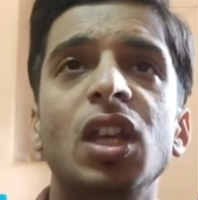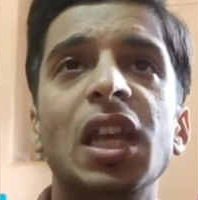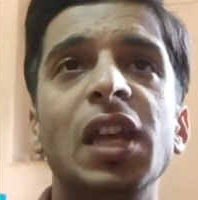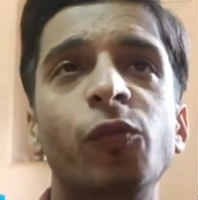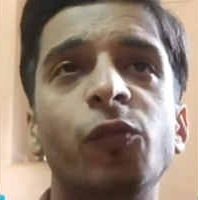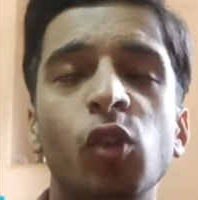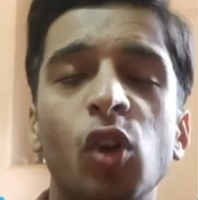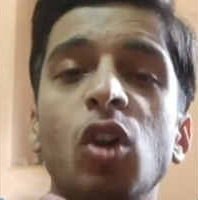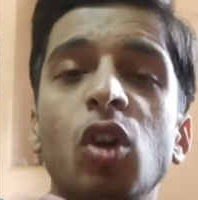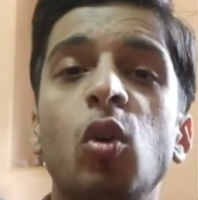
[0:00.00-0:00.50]

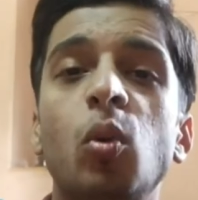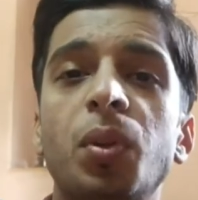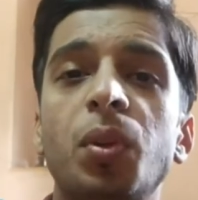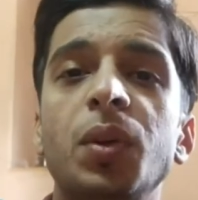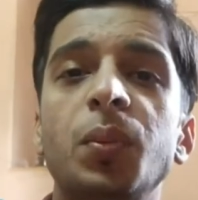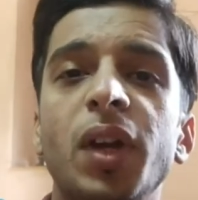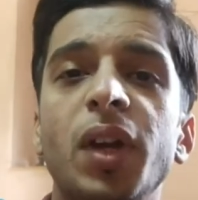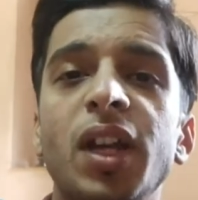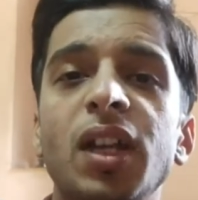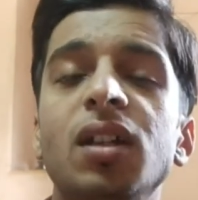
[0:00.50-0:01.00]
If you have
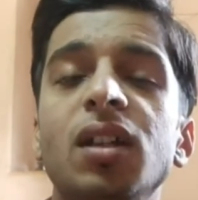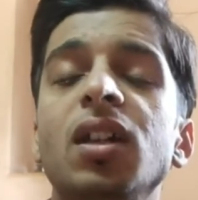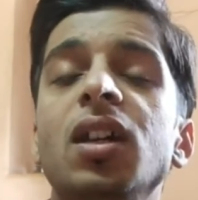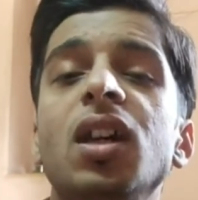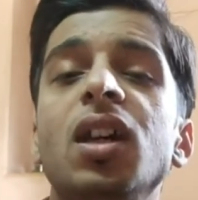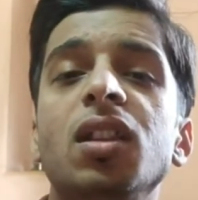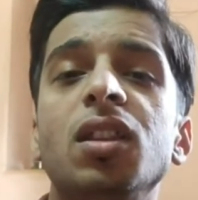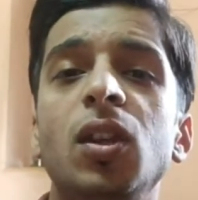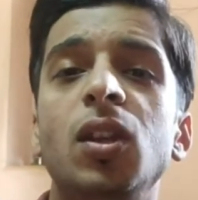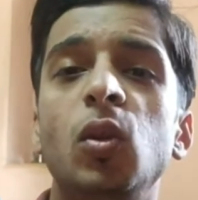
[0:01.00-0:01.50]
open mind,
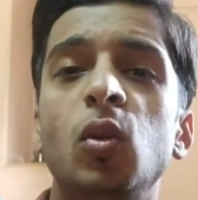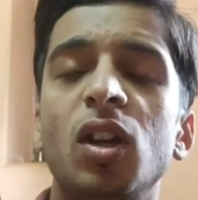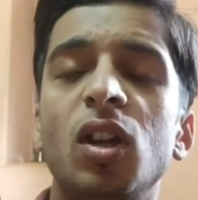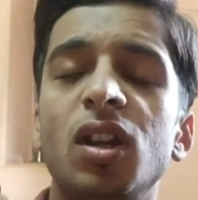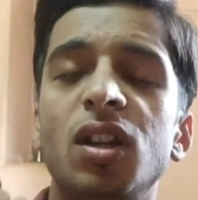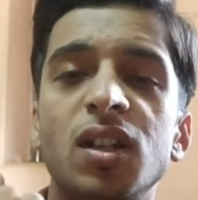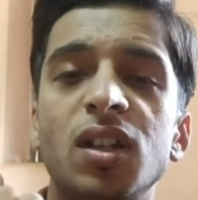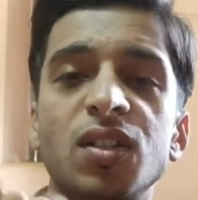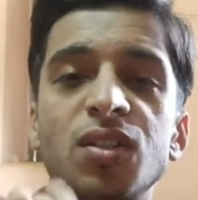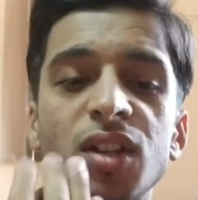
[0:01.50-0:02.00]
then you
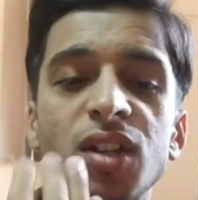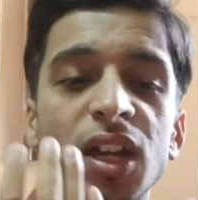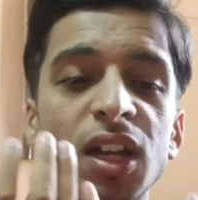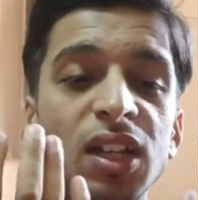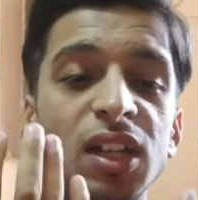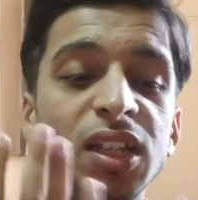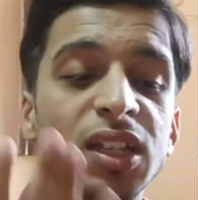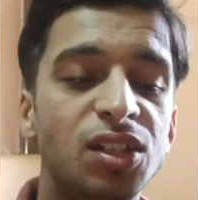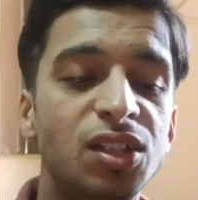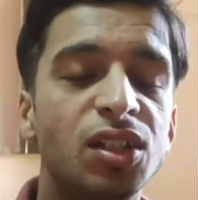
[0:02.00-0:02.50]
can
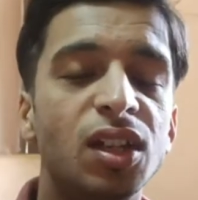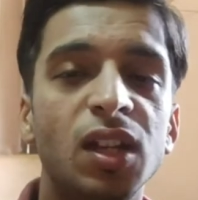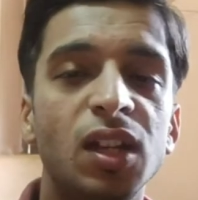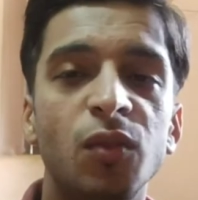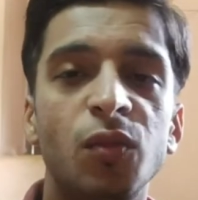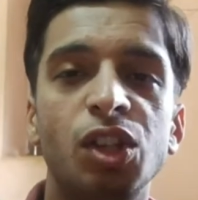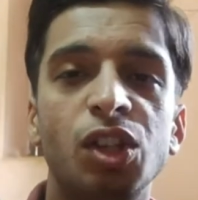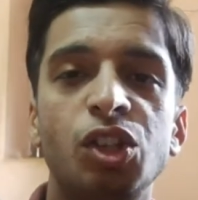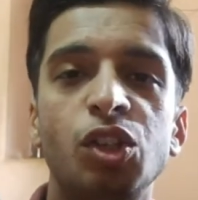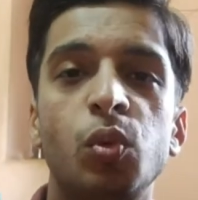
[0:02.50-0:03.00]
understand each and
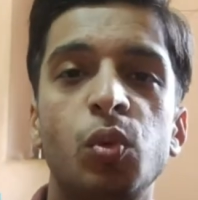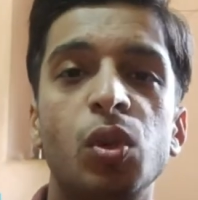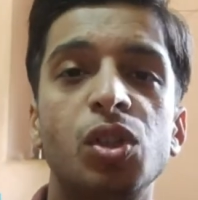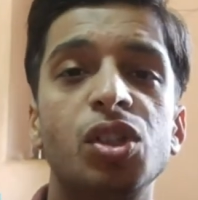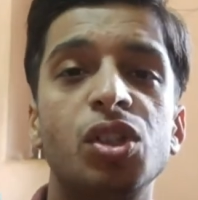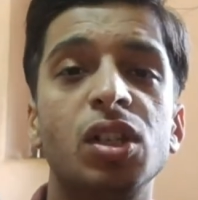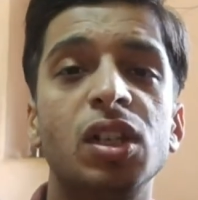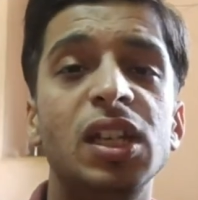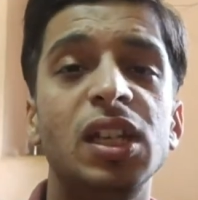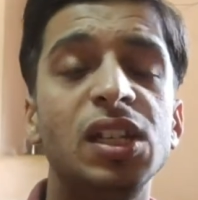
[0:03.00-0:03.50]
every
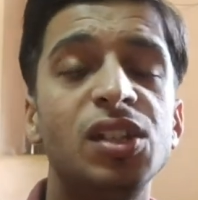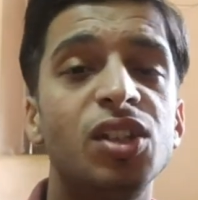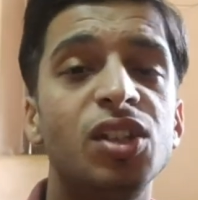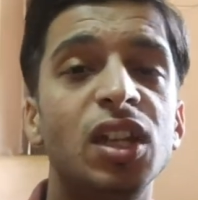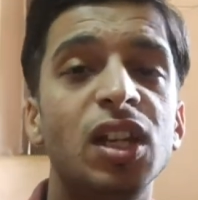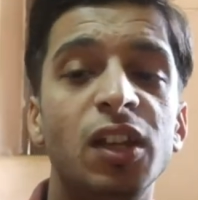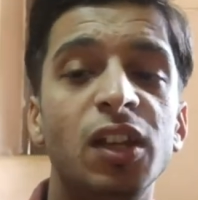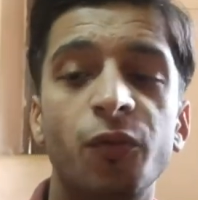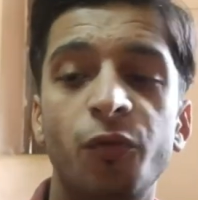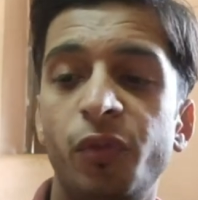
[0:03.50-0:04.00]
situation, each
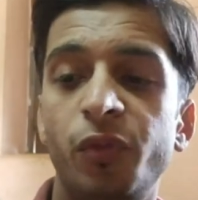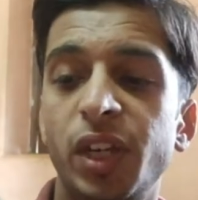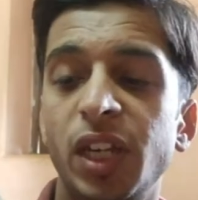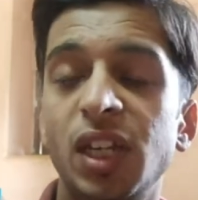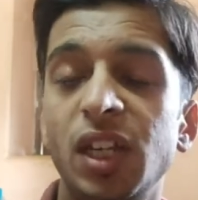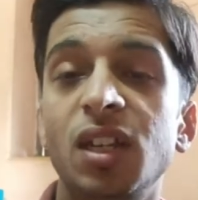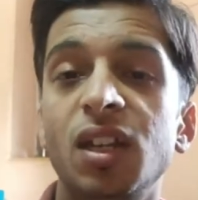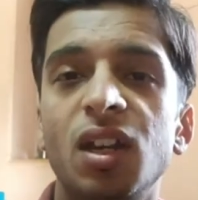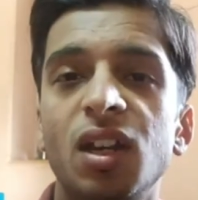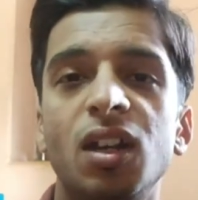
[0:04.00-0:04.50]
and
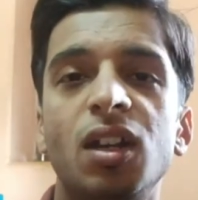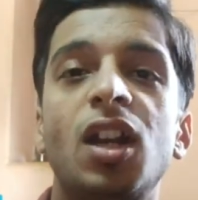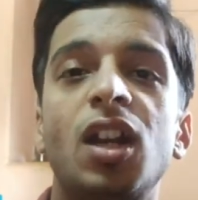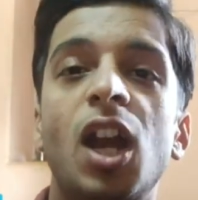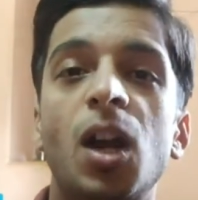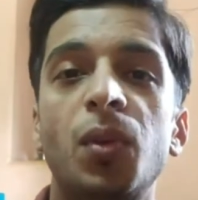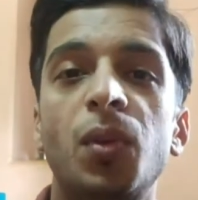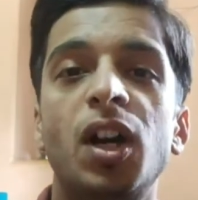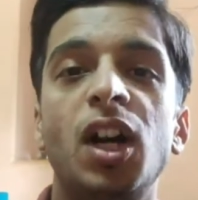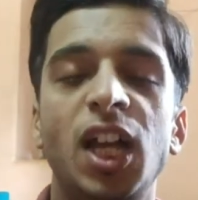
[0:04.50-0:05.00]
every
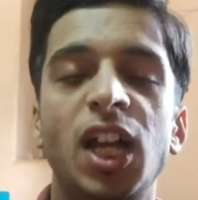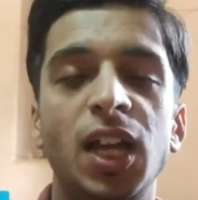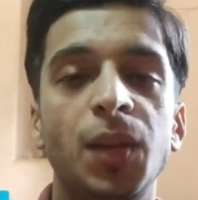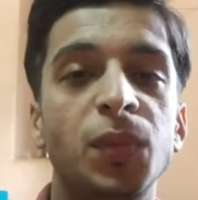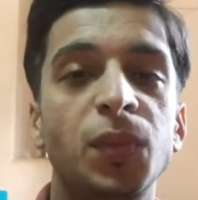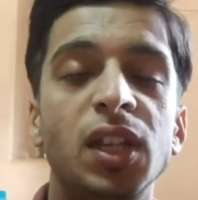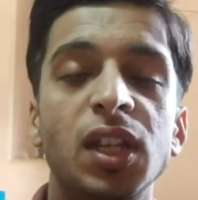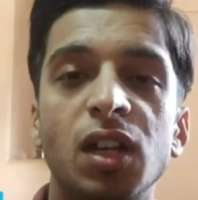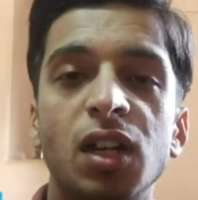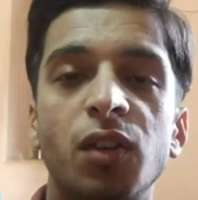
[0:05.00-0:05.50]
drama
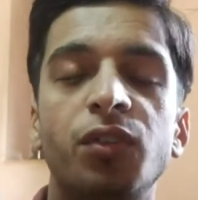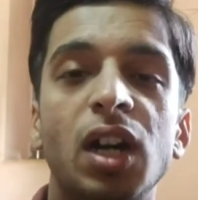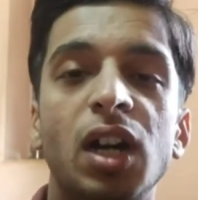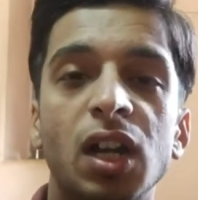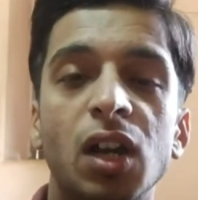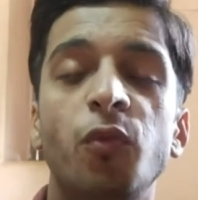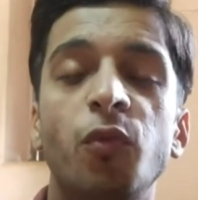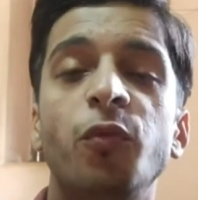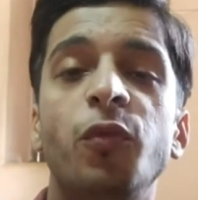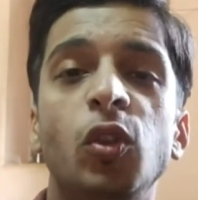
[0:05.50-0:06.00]
happening
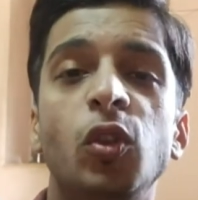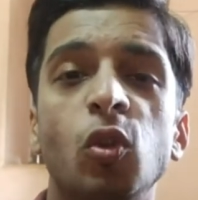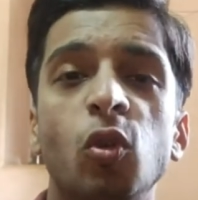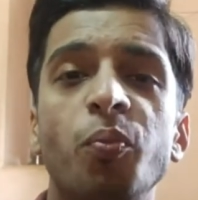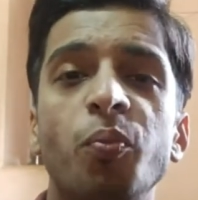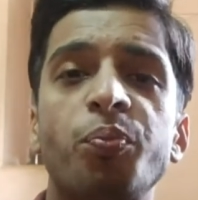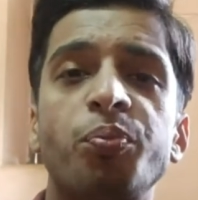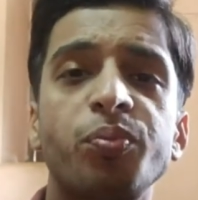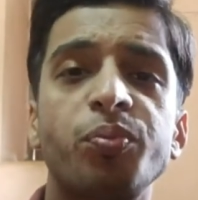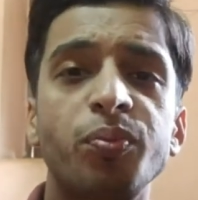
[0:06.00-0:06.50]
around
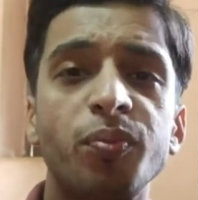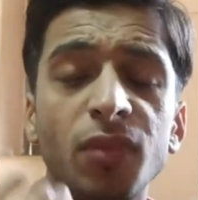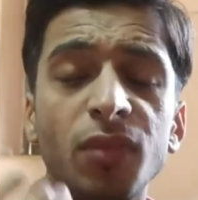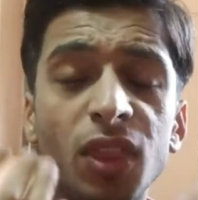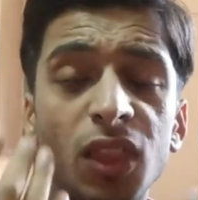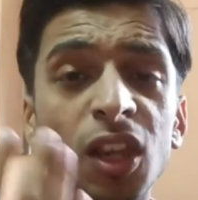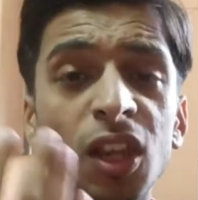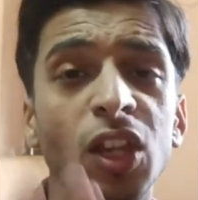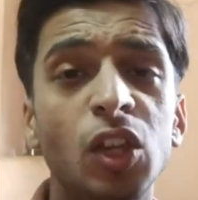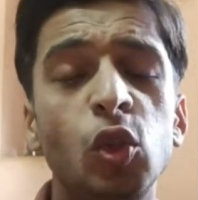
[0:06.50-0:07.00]
you,
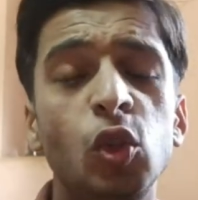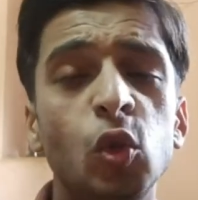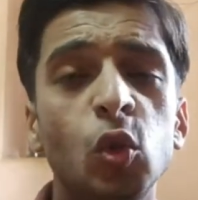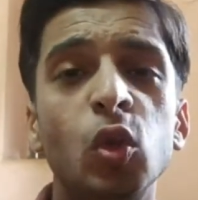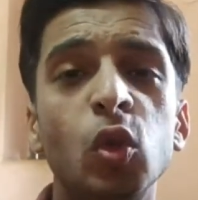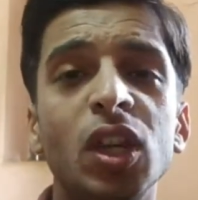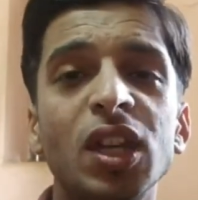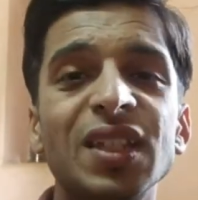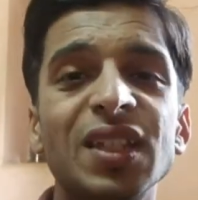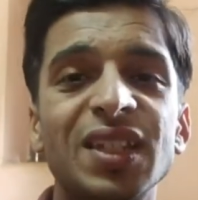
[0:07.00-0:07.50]
and
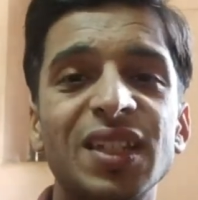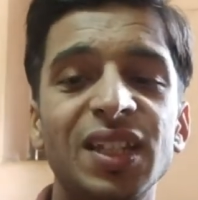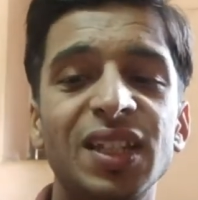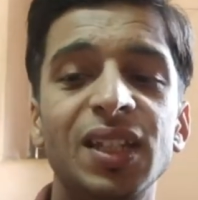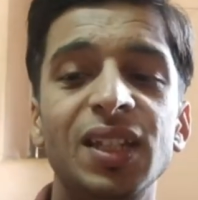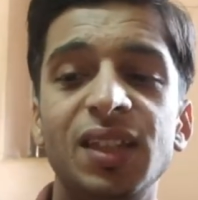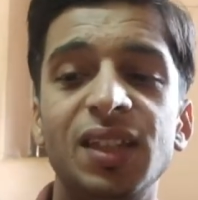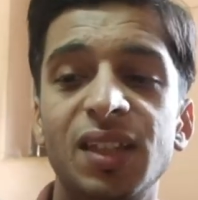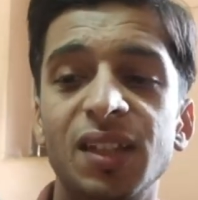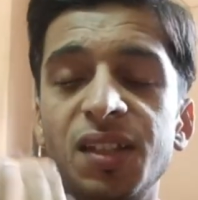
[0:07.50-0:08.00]
you can
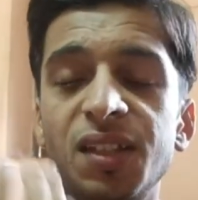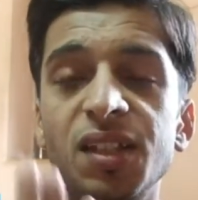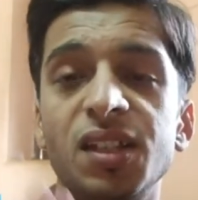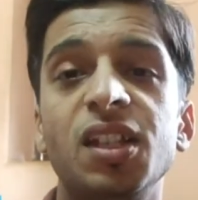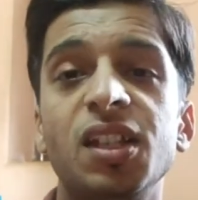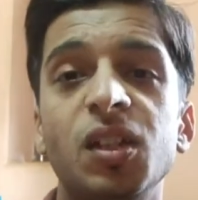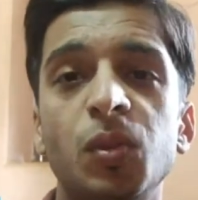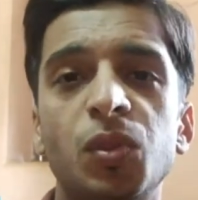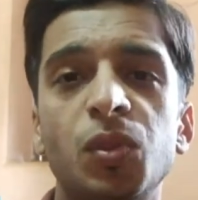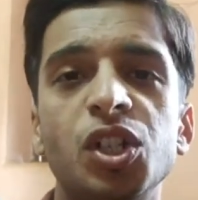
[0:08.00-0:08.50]
see this is
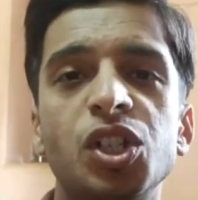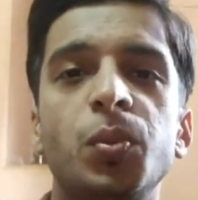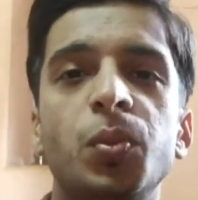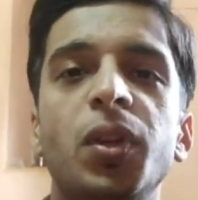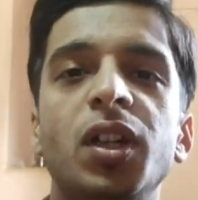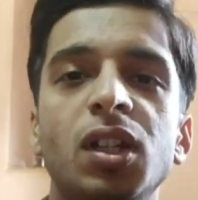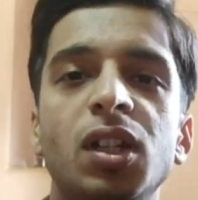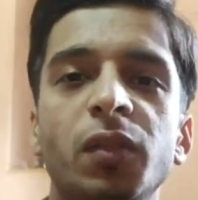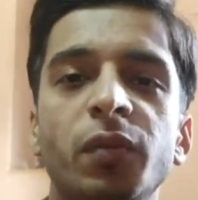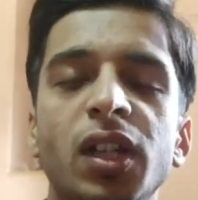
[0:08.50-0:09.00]
in a much
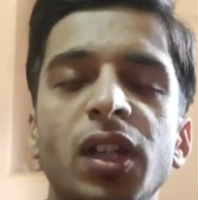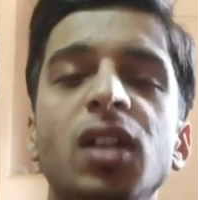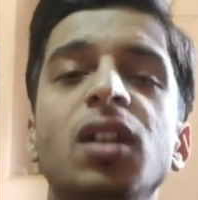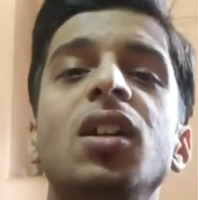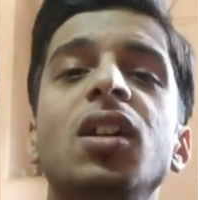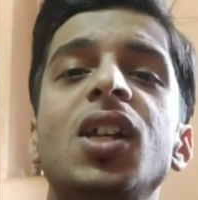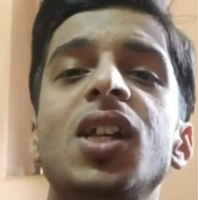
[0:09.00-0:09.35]
better way.